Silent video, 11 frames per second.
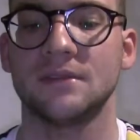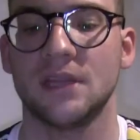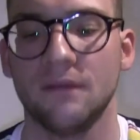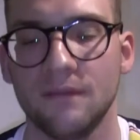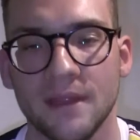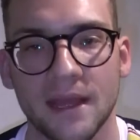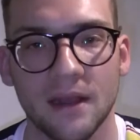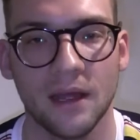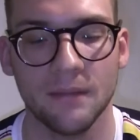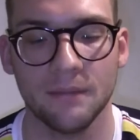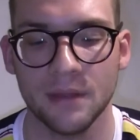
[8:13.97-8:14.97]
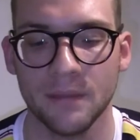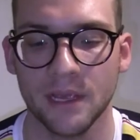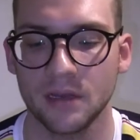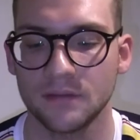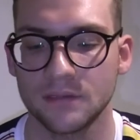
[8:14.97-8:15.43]
stuff in there like me and
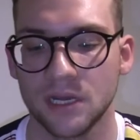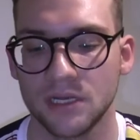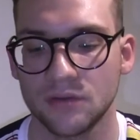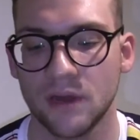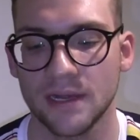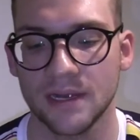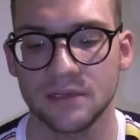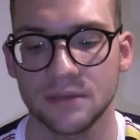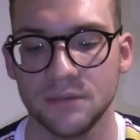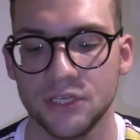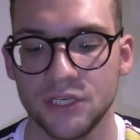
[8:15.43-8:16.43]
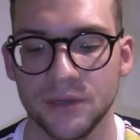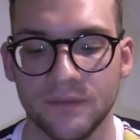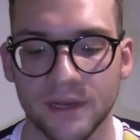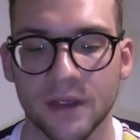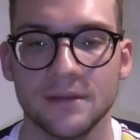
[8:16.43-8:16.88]
Megan have started to write down some YouTube
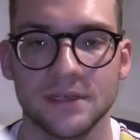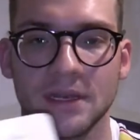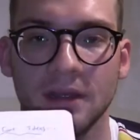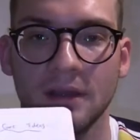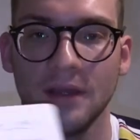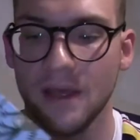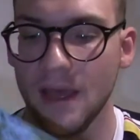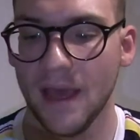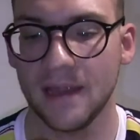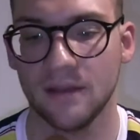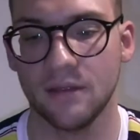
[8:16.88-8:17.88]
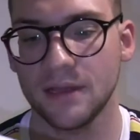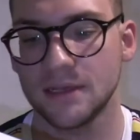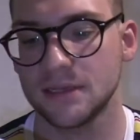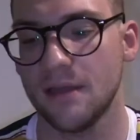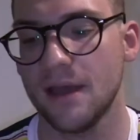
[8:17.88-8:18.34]
videos in it and
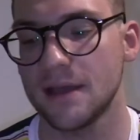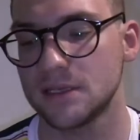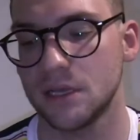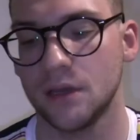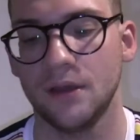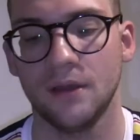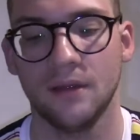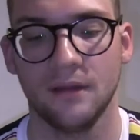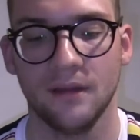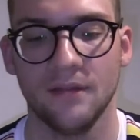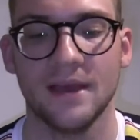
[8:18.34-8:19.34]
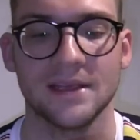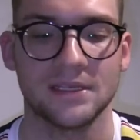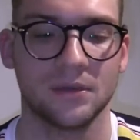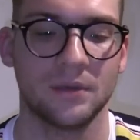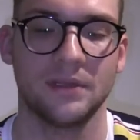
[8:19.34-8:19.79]
things like that so
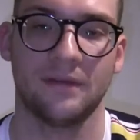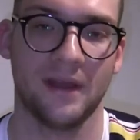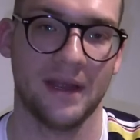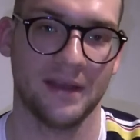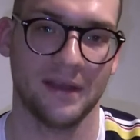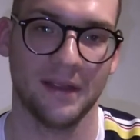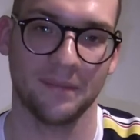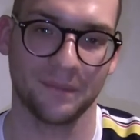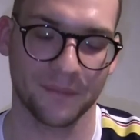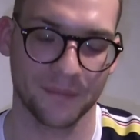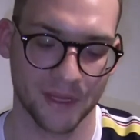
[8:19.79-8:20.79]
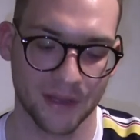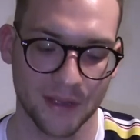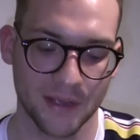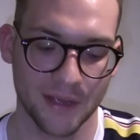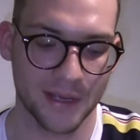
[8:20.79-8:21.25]
that's always very handy.
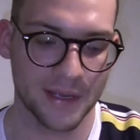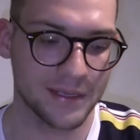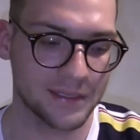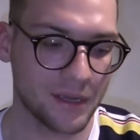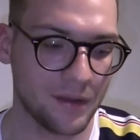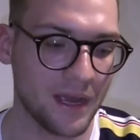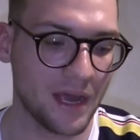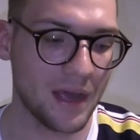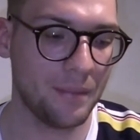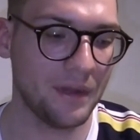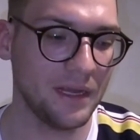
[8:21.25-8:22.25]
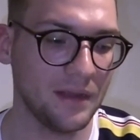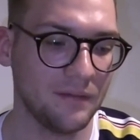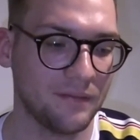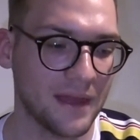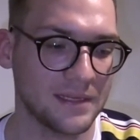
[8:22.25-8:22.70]
So yeah I
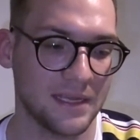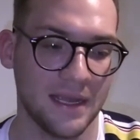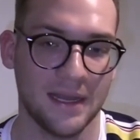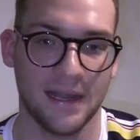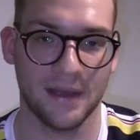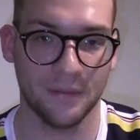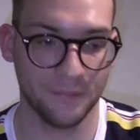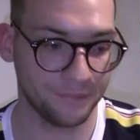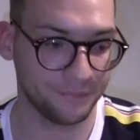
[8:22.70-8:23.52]
believe that's it now.